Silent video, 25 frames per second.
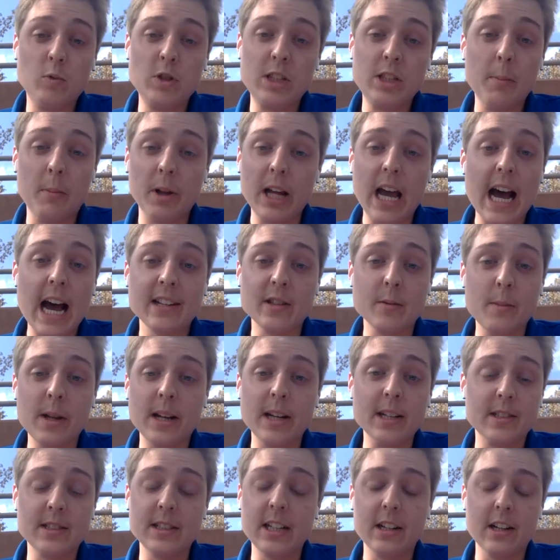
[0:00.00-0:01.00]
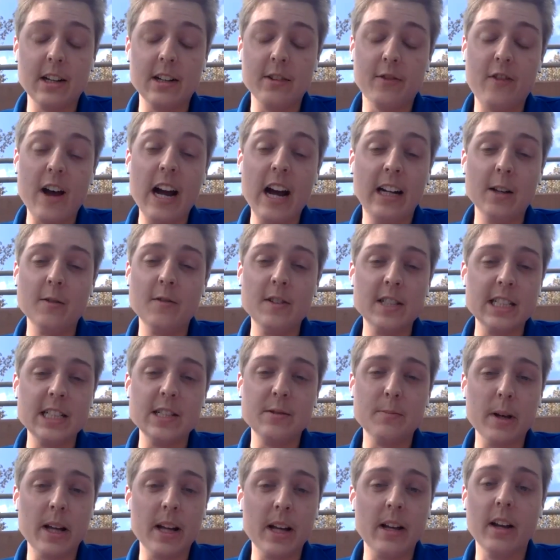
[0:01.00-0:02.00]
simply hasn't been as effective as
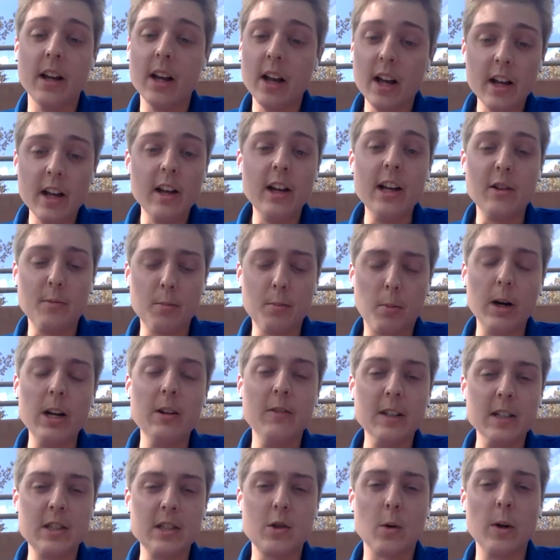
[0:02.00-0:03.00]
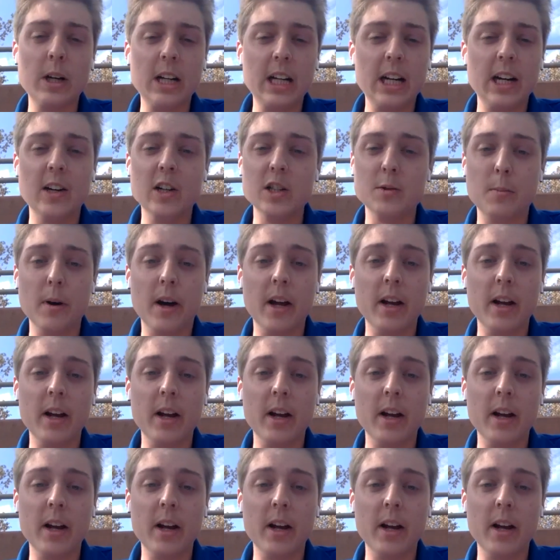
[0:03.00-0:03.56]
he's been his previous 3 years.